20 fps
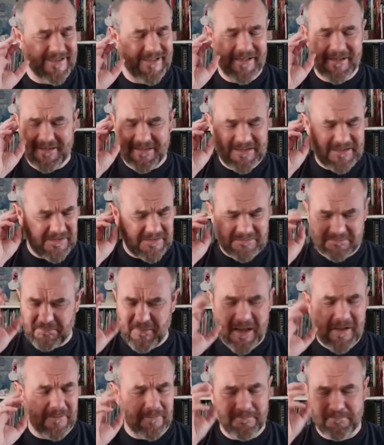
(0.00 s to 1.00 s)
it'll,
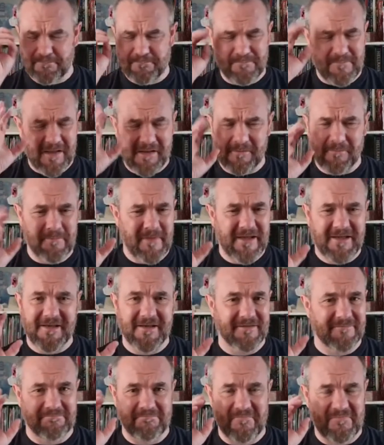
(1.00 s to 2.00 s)
it'll, it'll make
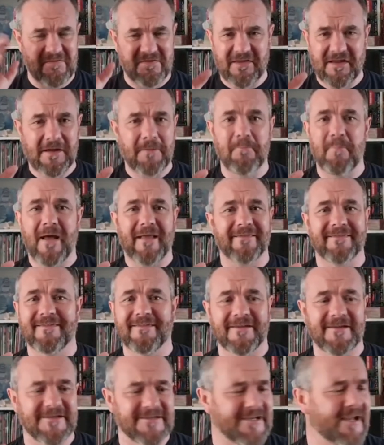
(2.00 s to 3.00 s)
you think bad
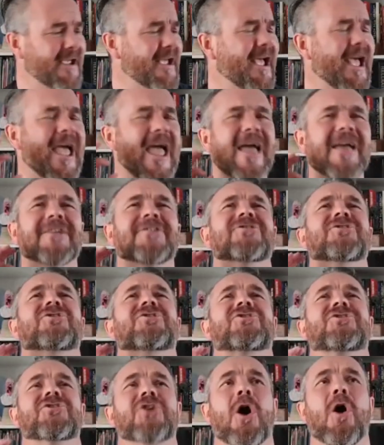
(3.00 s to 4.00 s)
things. It's
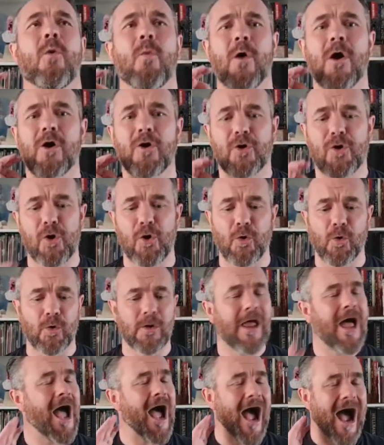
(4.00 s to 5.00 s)
so cool.
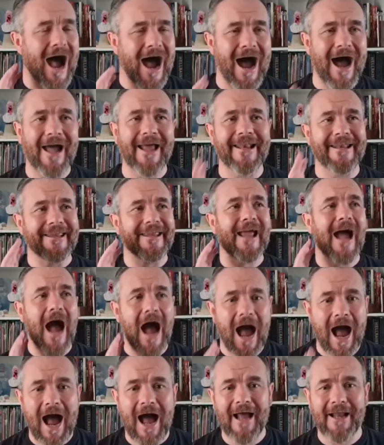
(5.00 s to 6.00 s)
Highly,
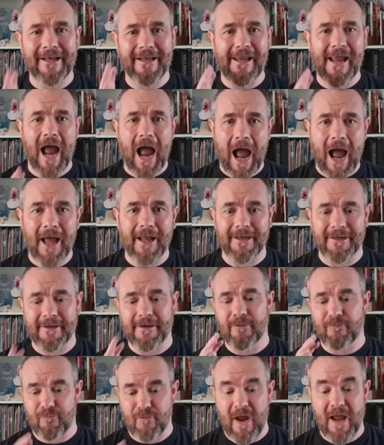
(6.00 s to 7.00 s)
highly, highly
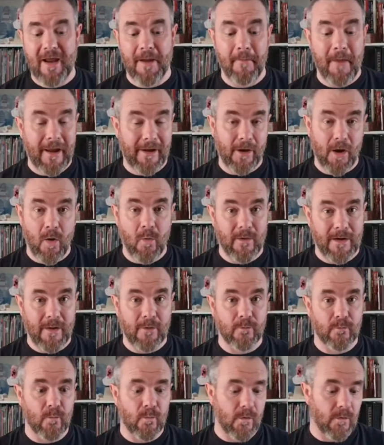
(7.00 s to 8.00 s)
recommend going
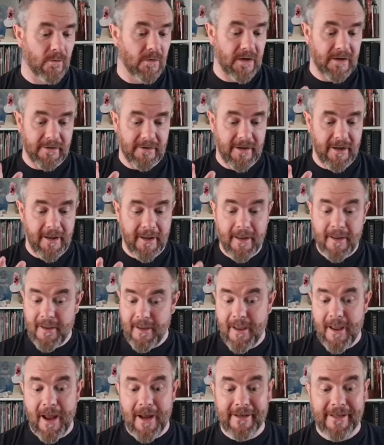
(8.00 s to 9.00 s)
out and,
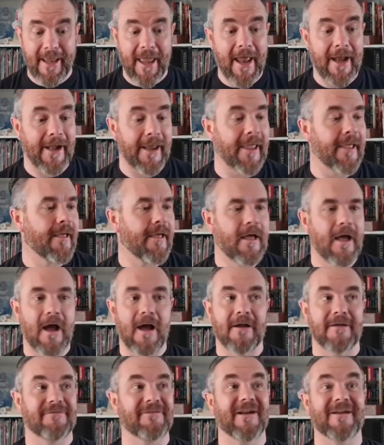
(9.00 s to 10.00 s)
uh, and getting it.
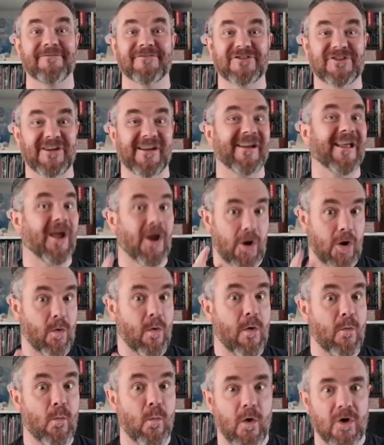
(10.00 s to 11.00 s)
And if you haven't seen it, go
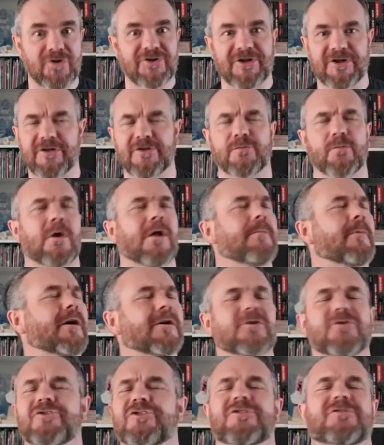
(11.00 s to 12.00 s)
out and watch it as well, man,
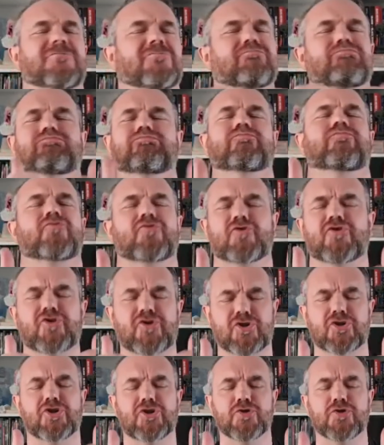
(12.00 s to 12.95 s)
because so